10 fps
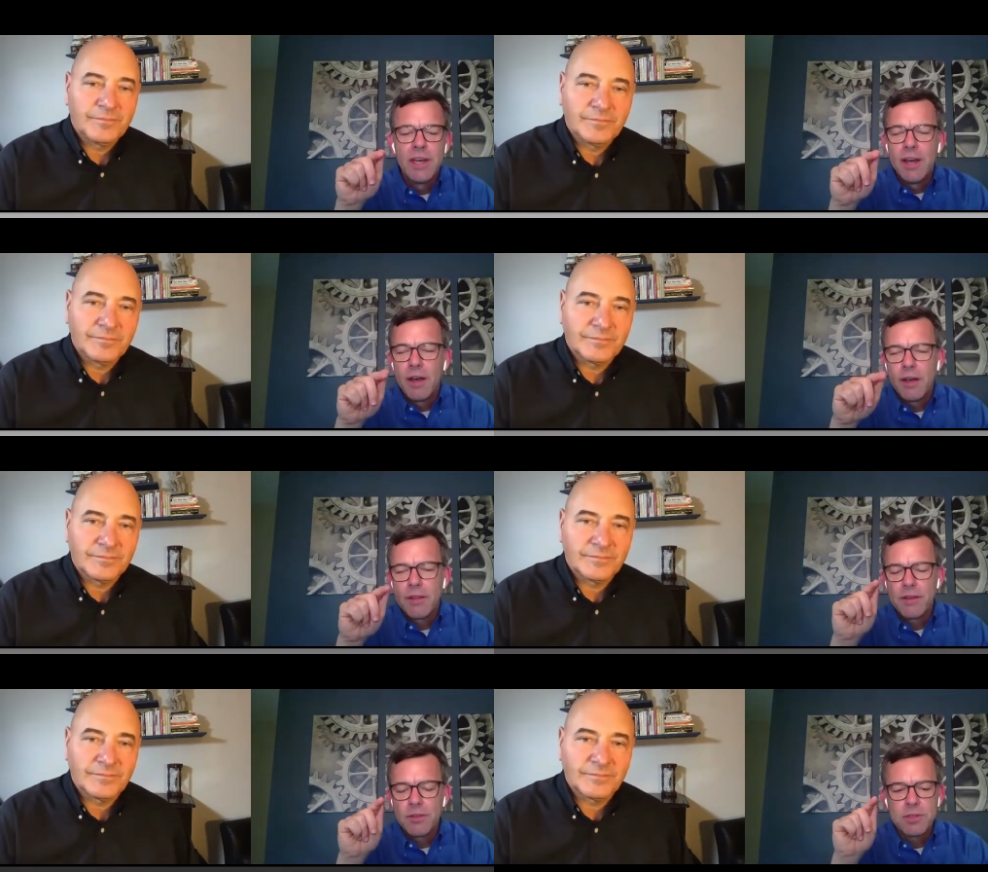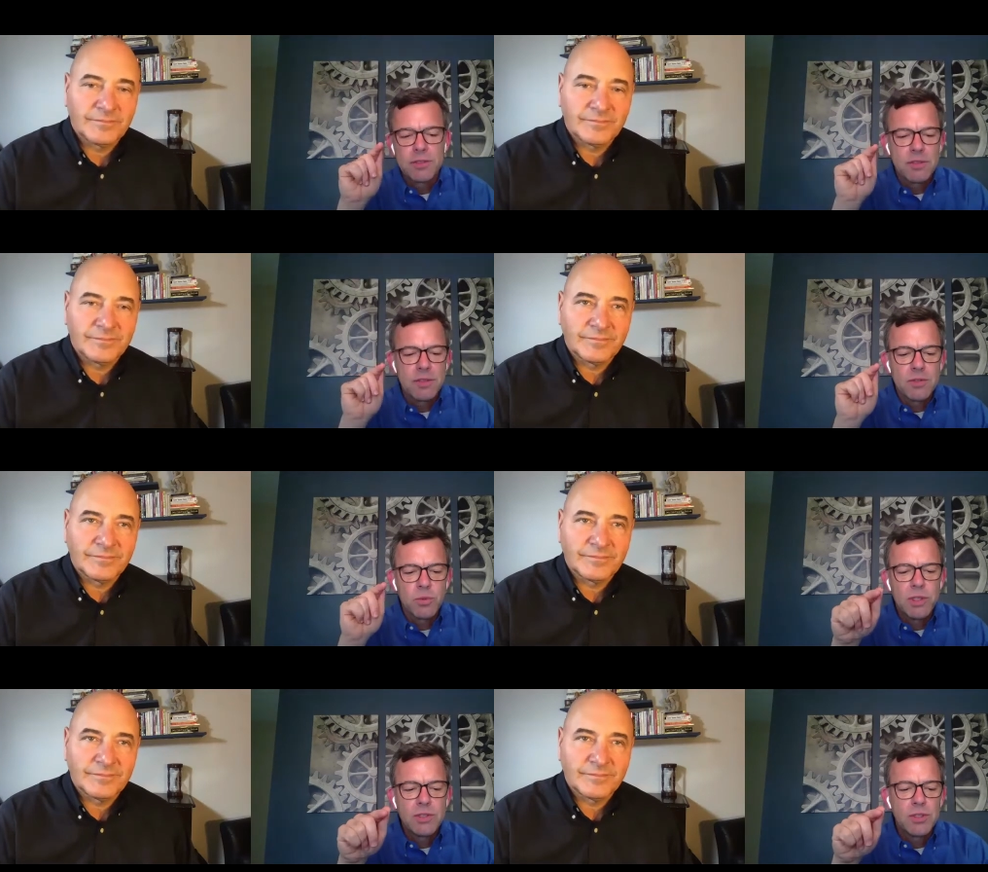Speaker 1: Uh, there's, there's
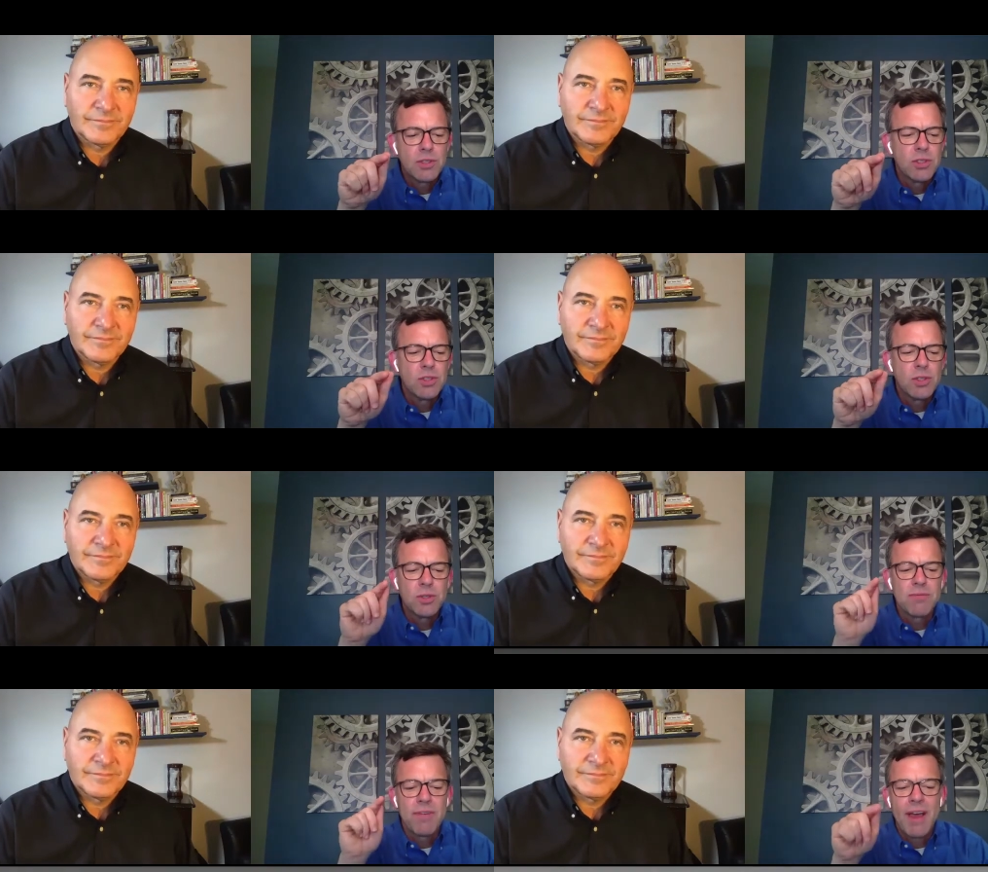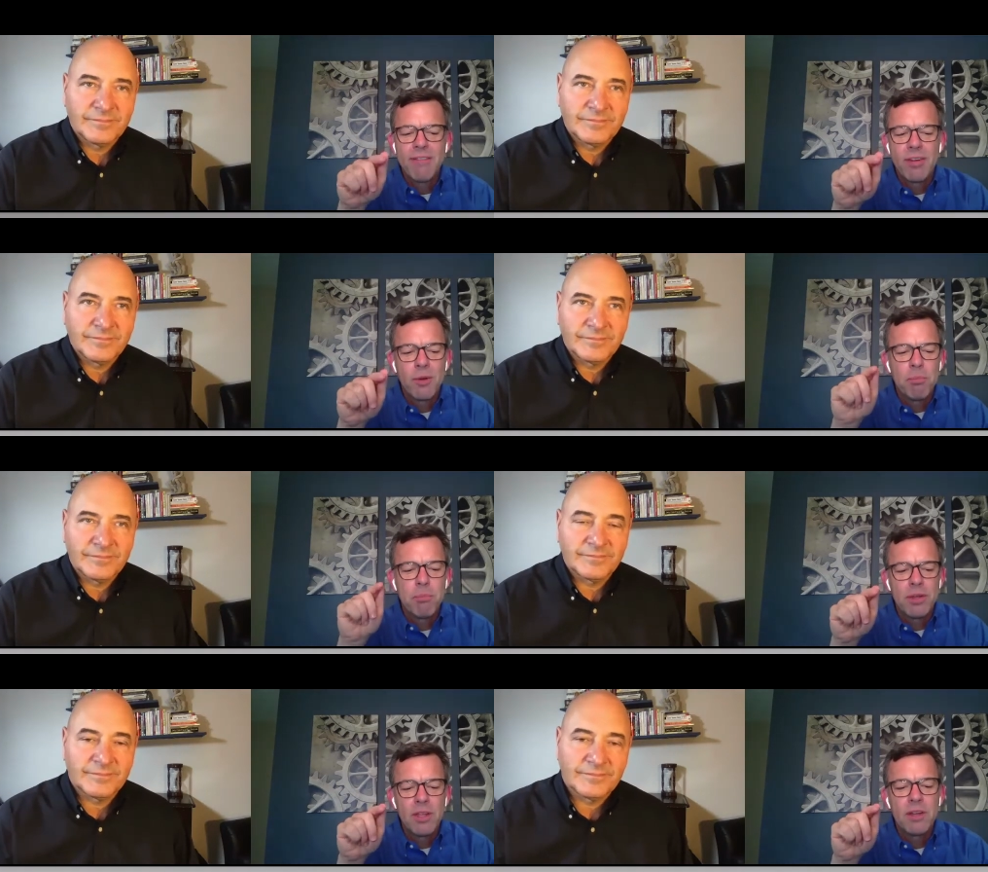research that shows $500
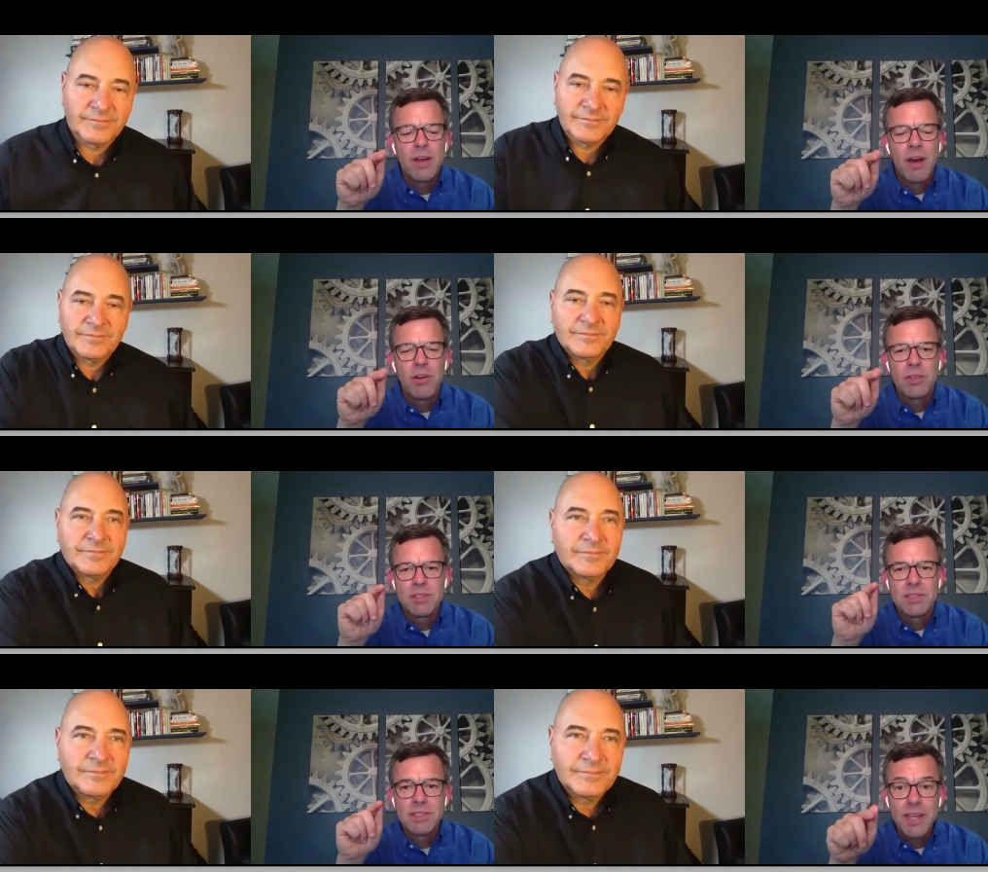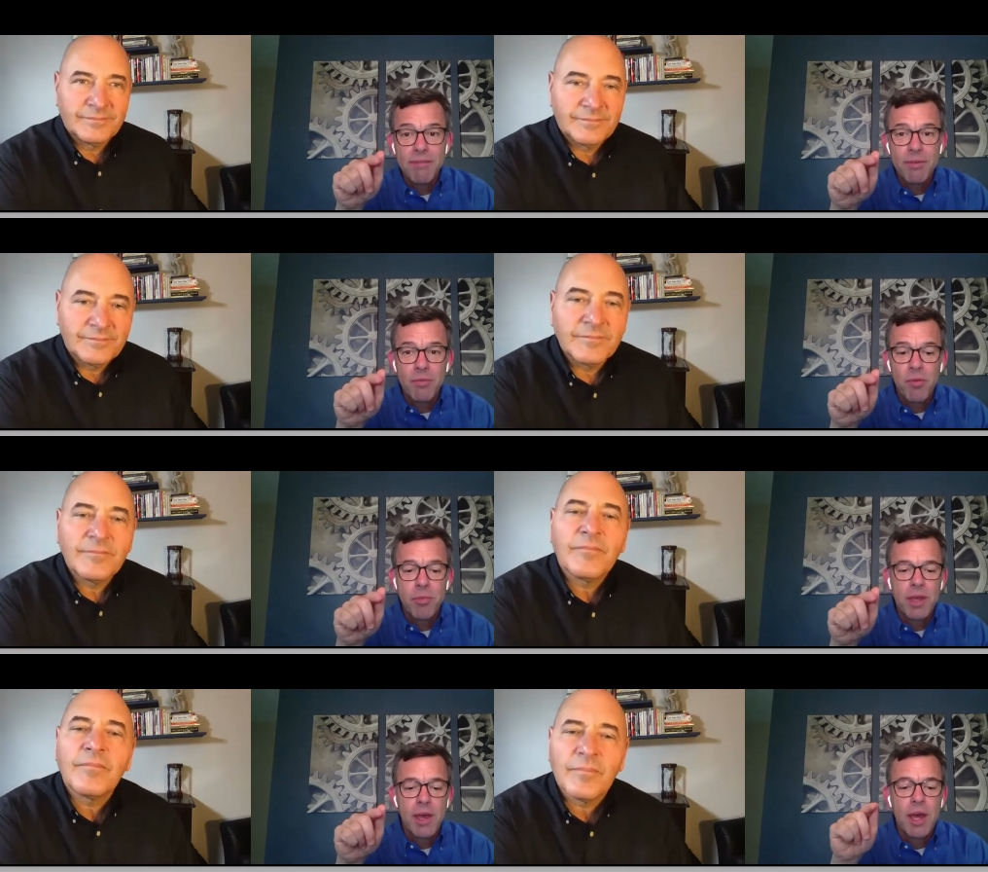billion is siphoned from the
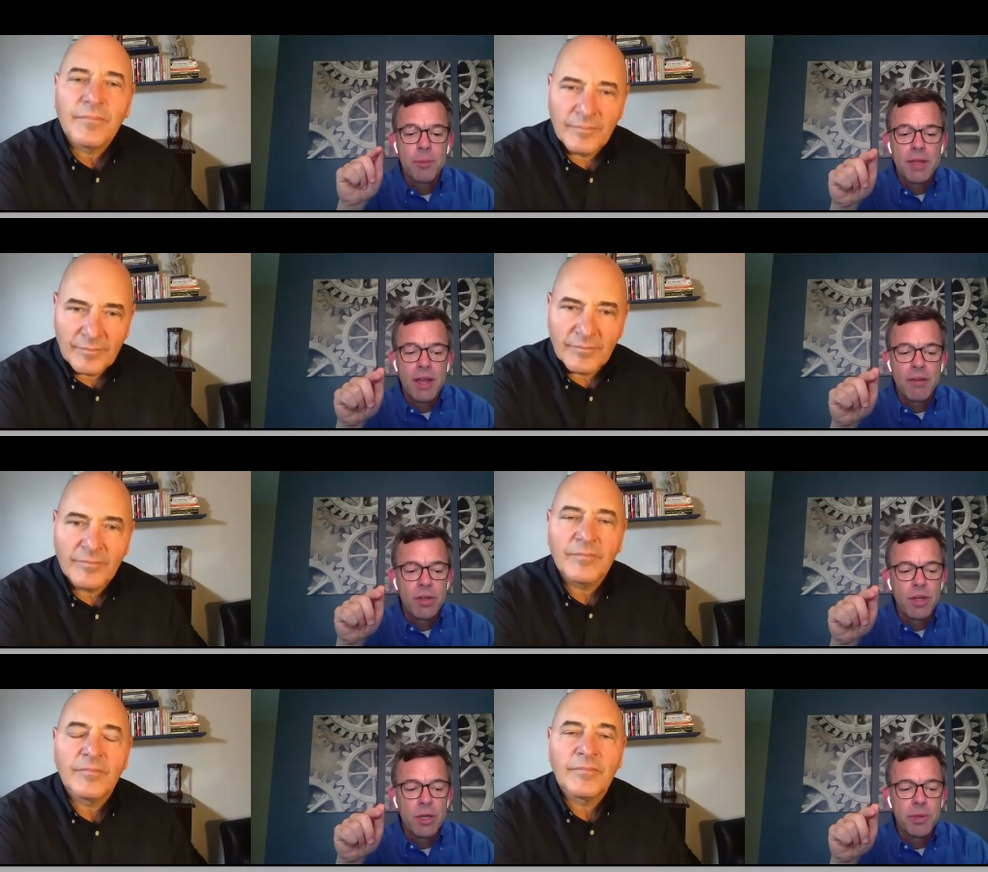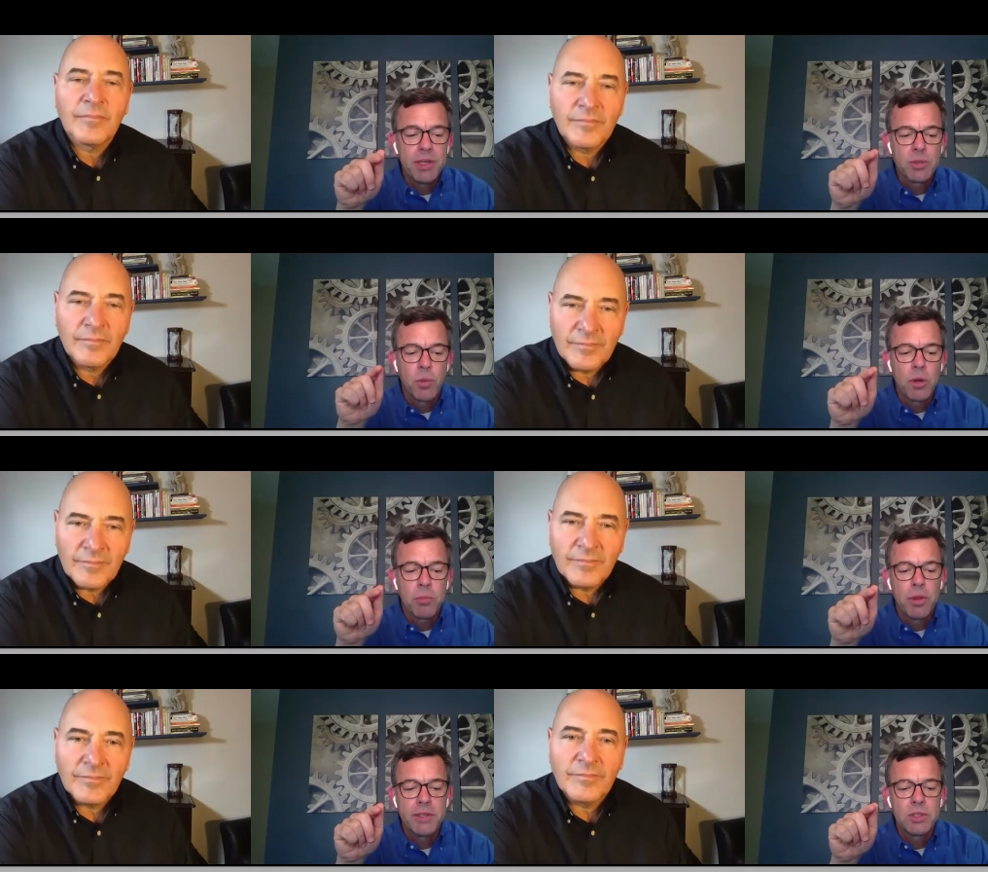economy every year because of
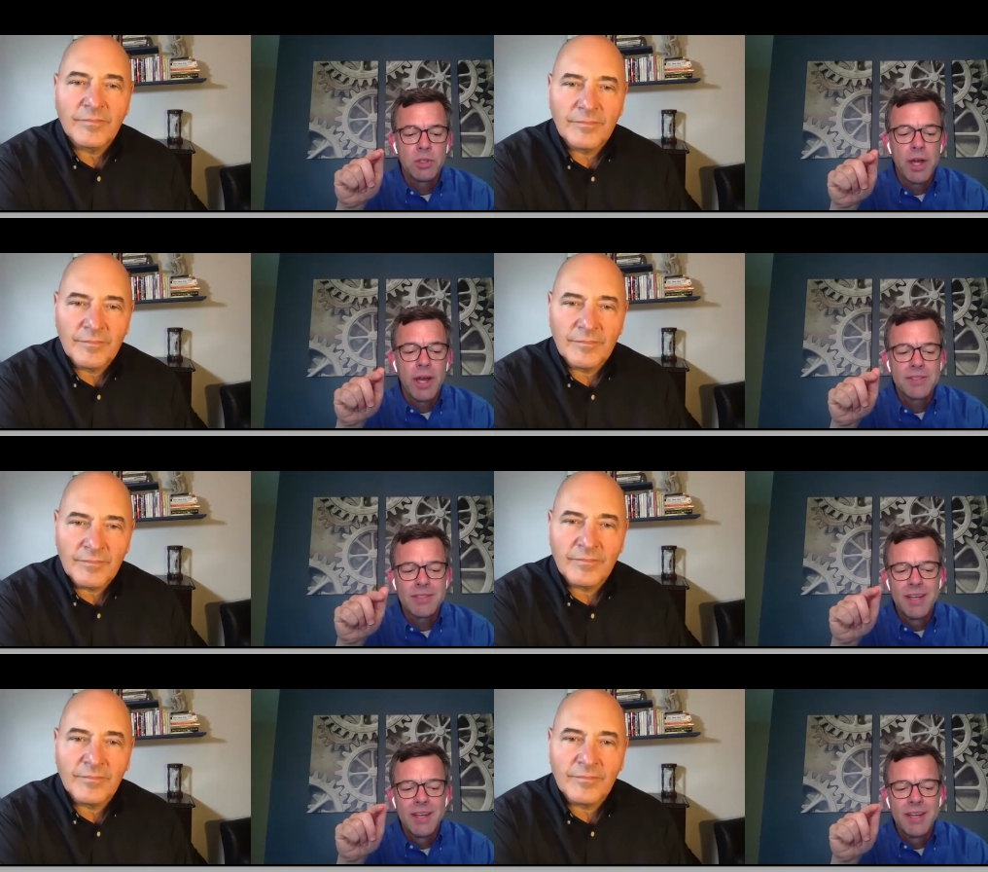workplace stress.